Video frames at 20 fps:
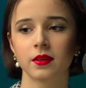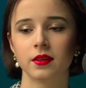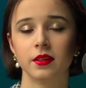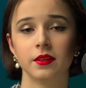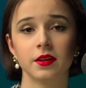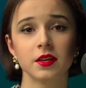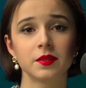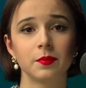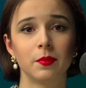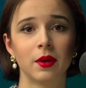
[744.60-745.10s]

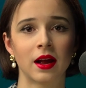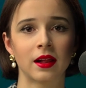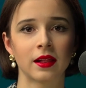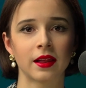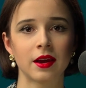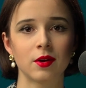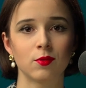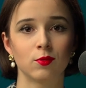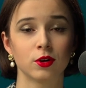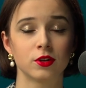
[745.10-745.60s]
This
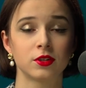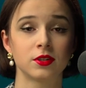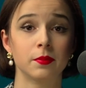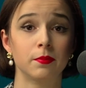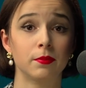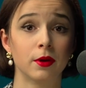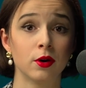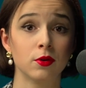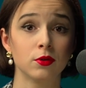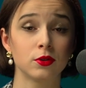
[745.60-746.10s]
ballet was
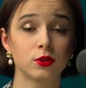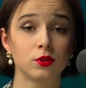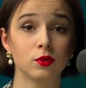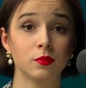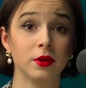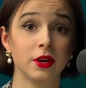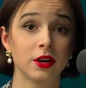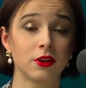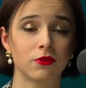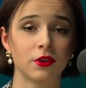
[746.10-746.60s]
supposed to
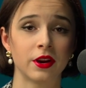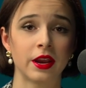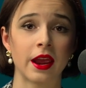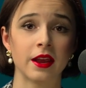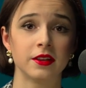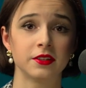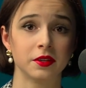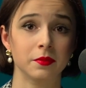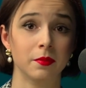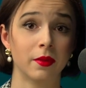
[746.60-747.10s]
be
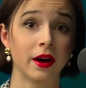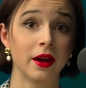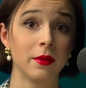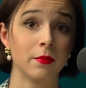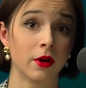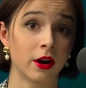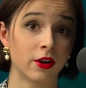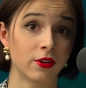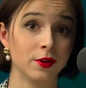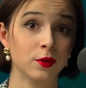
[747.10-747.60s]
created by
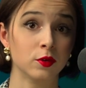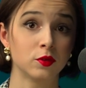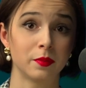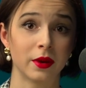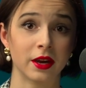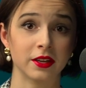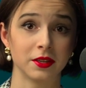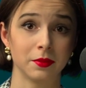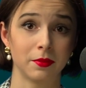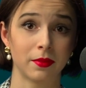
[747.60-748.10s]
Marius
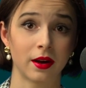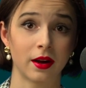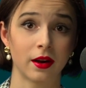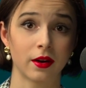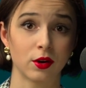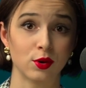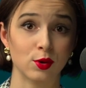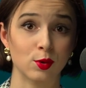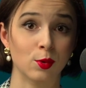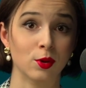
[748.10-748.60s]
Petipa,
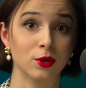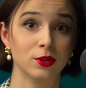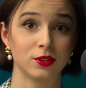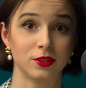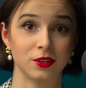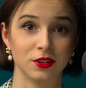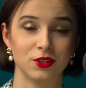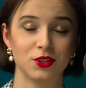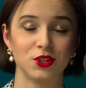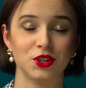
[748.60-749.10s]
who was
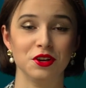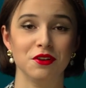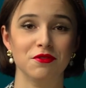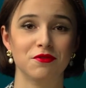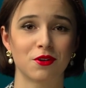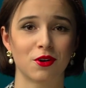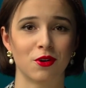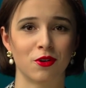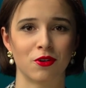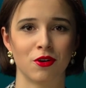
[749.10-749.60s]
the chief
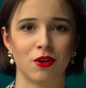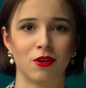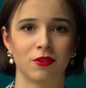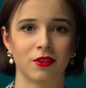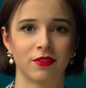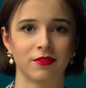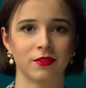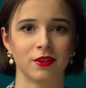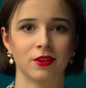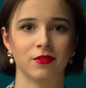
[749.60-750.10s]

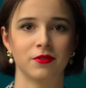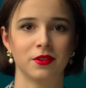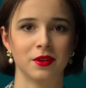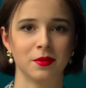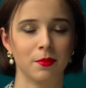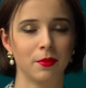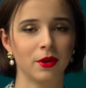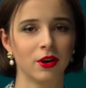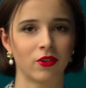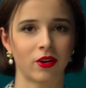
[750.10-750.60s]
choreographer of the
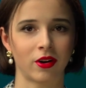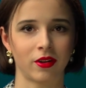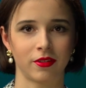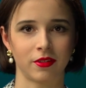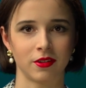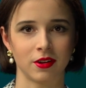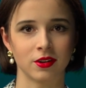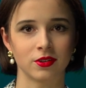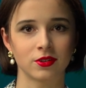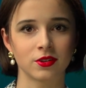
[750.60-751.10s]
Imperial
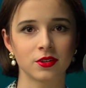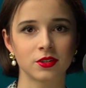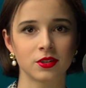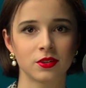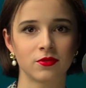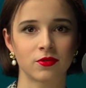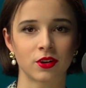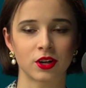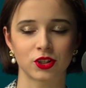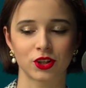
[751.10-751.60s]
Theaters
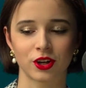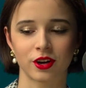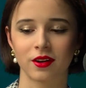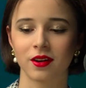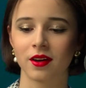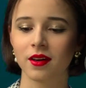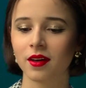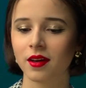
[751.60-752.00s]
in Russia.